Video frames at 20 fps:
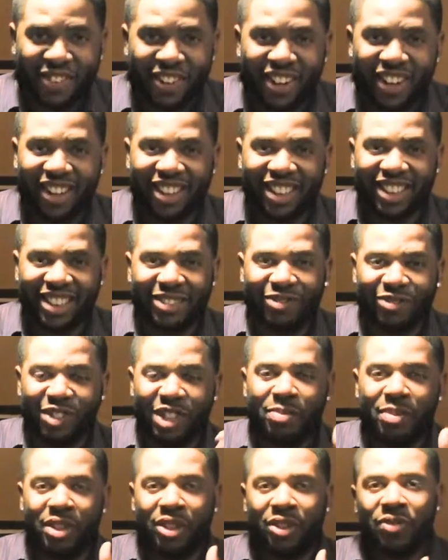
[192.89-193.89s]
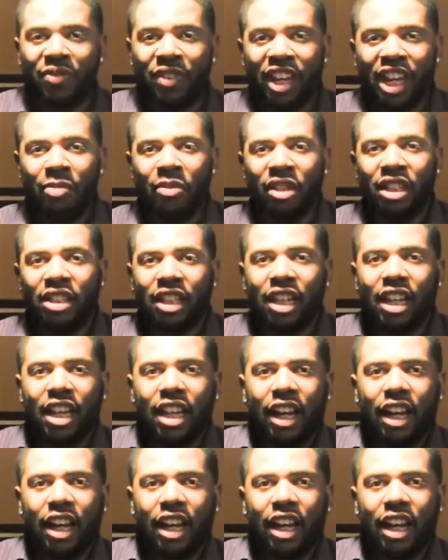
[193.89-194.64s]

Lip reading: fathers and rebuild families.